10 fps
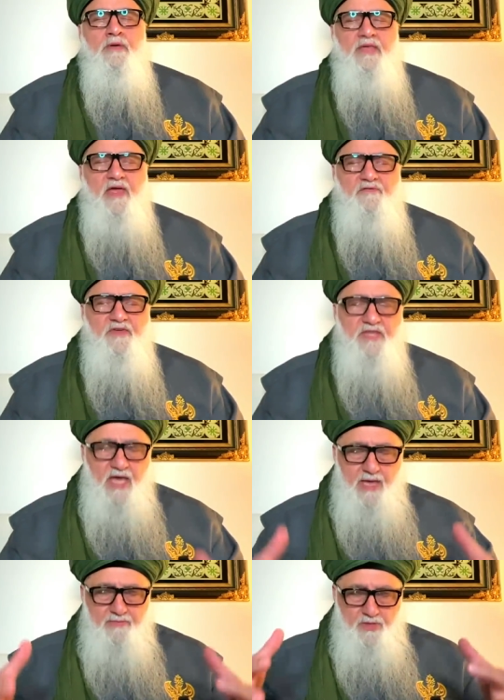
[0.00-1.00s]
And every
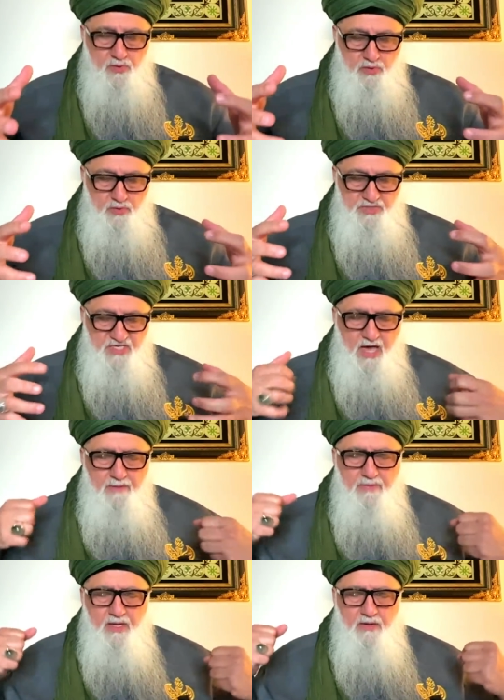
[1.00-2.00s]
time the hu is
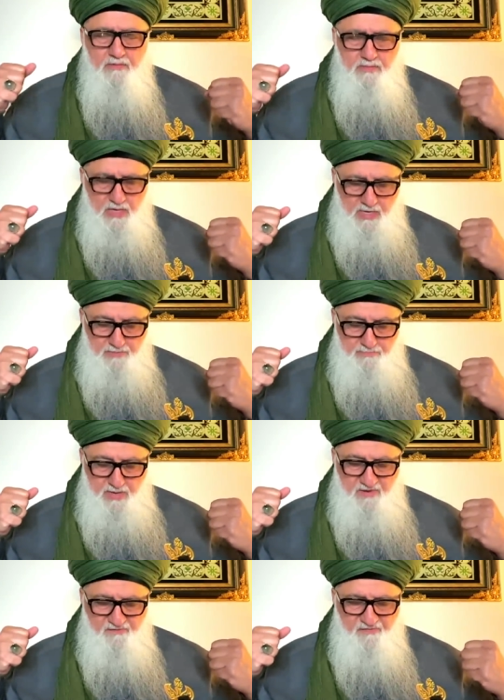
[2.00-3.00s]
coming and
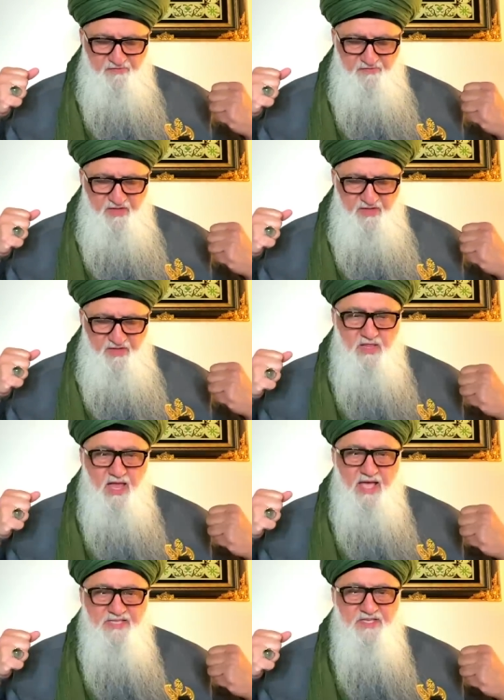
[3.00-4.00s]
filling with
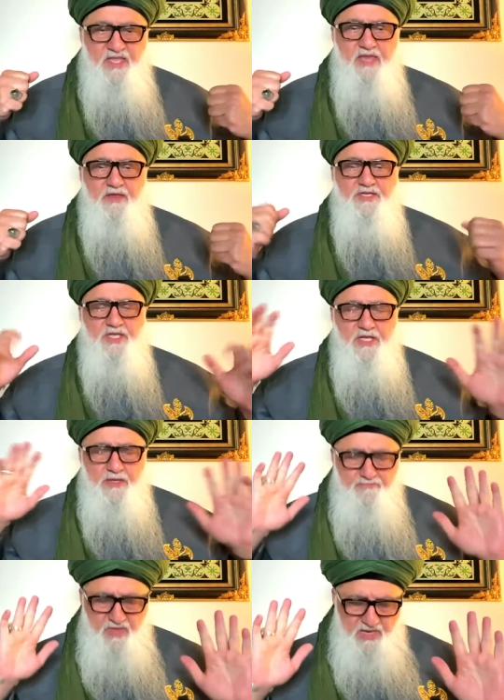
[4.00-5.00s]
lights and
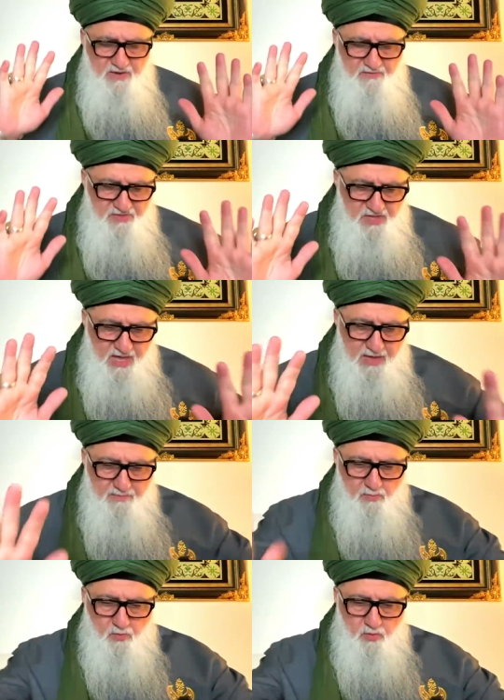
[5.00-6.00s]
energy, and every
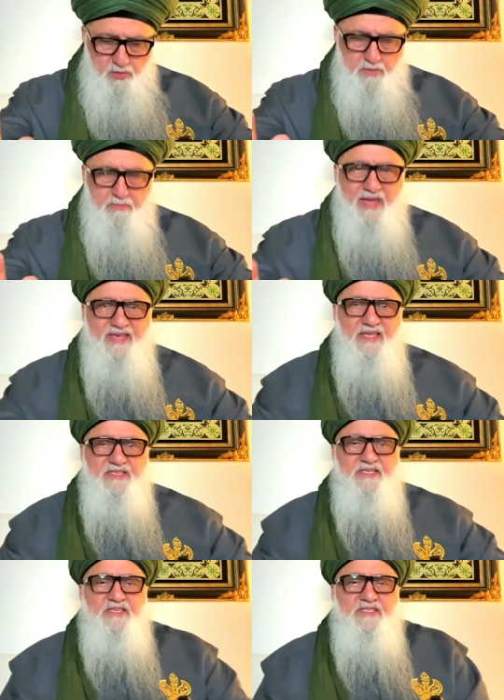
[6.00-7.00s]
time all the
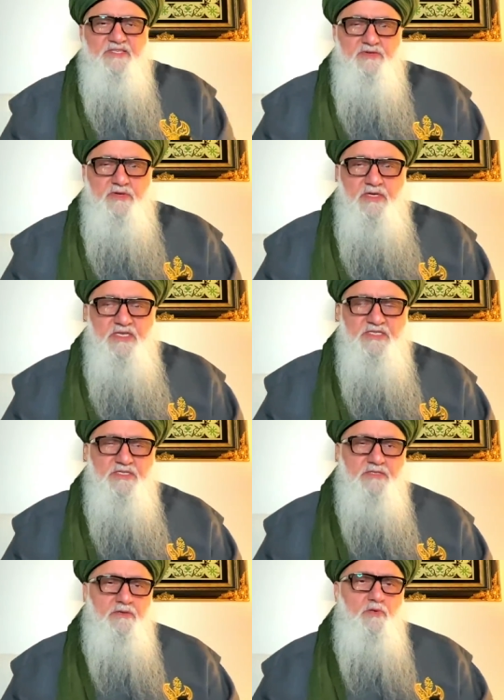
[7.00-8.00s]
badness
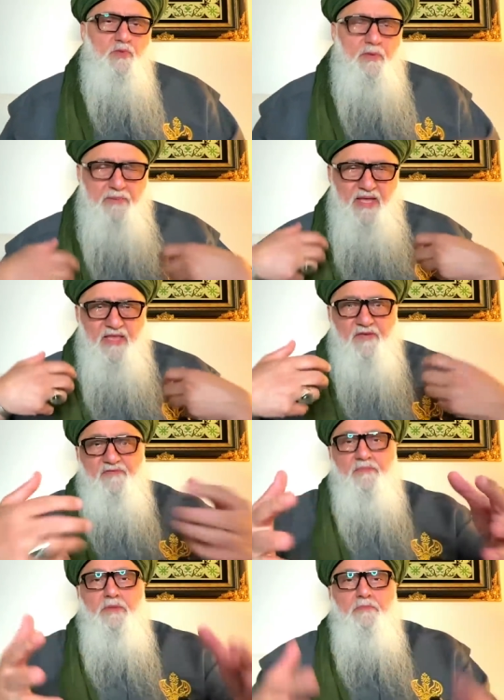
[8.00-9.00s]
is repelling
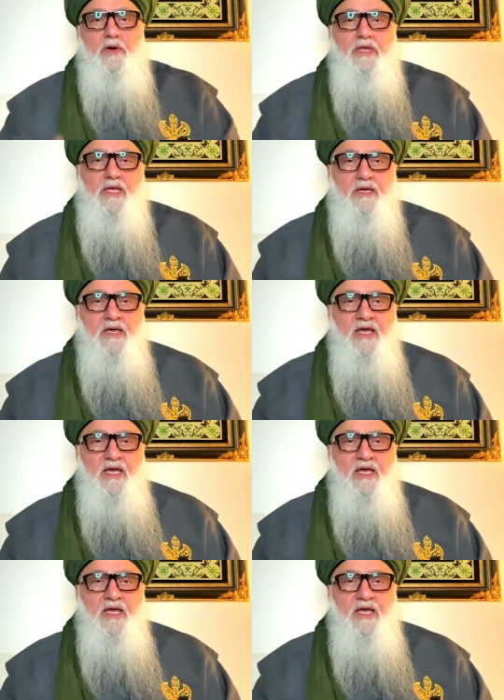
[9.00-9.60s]
from the body.